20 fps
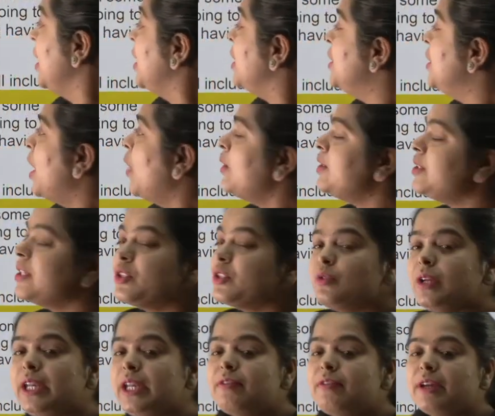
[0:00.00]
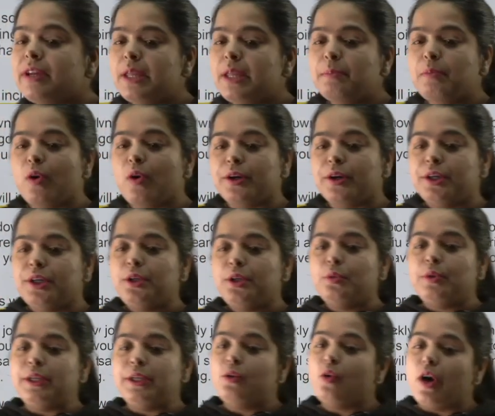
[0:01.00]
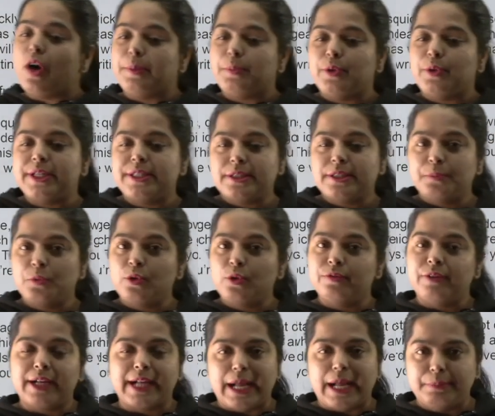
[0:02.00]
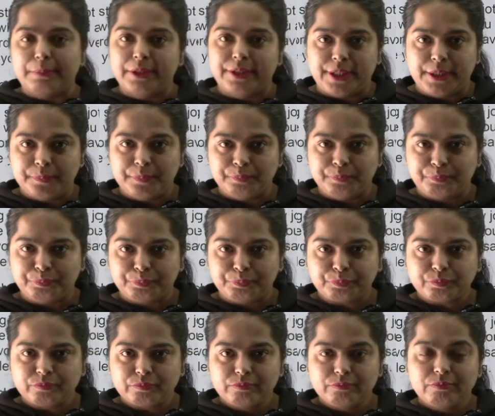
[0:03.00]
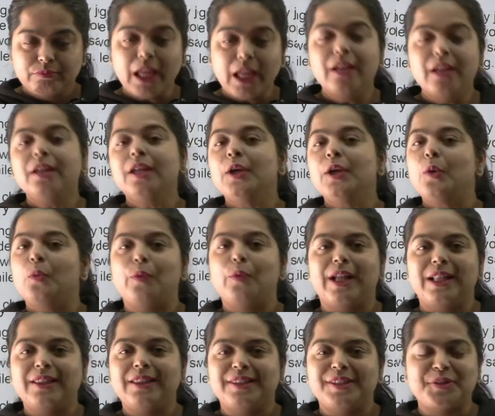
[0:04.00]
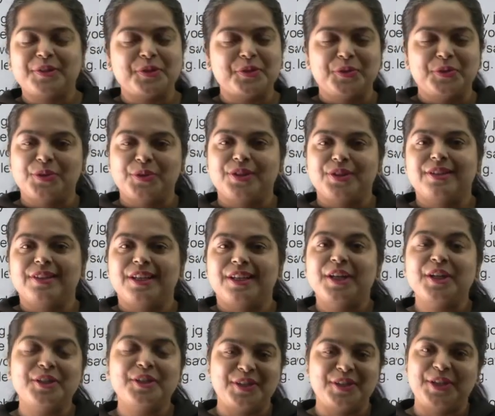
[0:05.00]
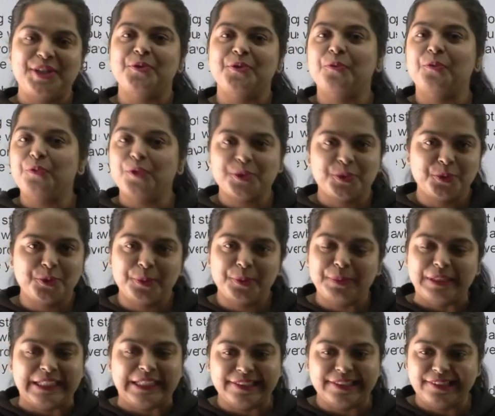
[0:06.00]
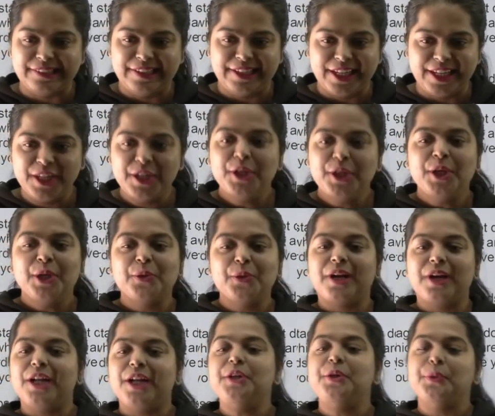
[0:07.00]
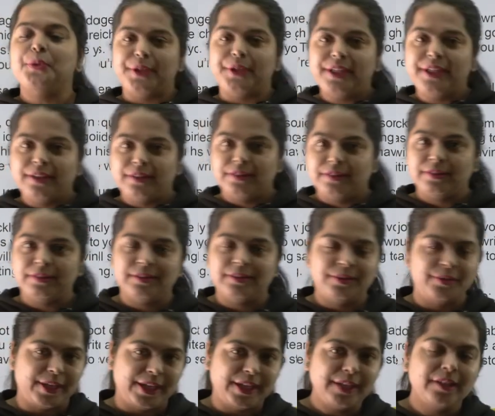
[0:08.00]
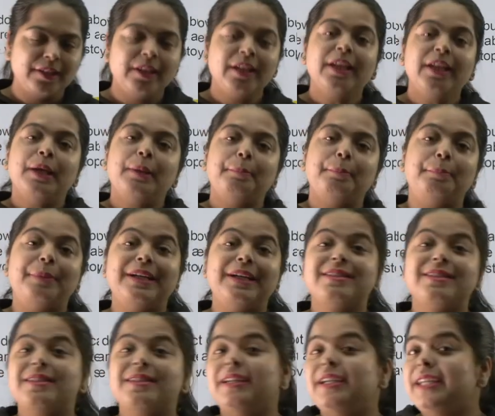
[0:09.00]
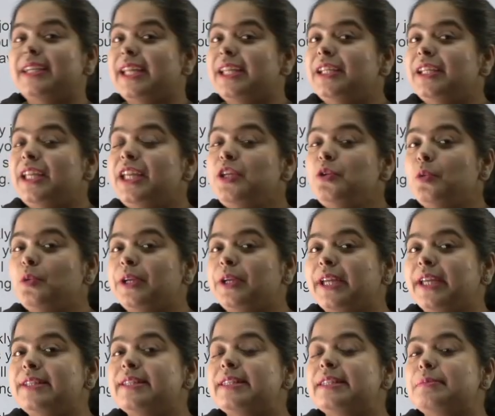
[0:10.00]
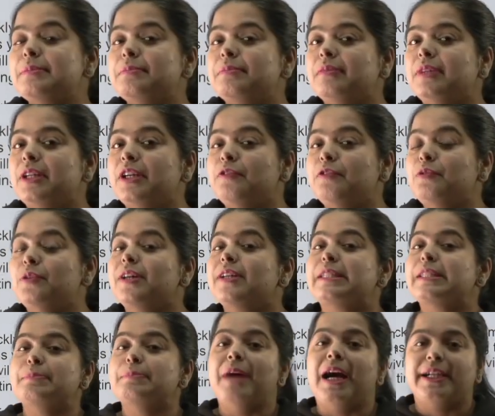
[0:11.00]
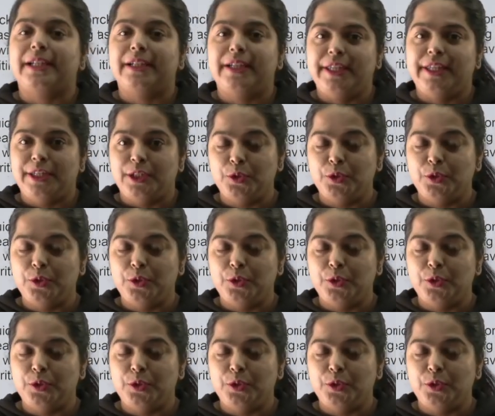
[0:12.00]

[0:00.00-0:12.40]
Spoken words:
Now it's just really very important to incorporate some good vocabulary. Well, Rome was not built in a day. You can't do it, right? But certainly you can work smartly.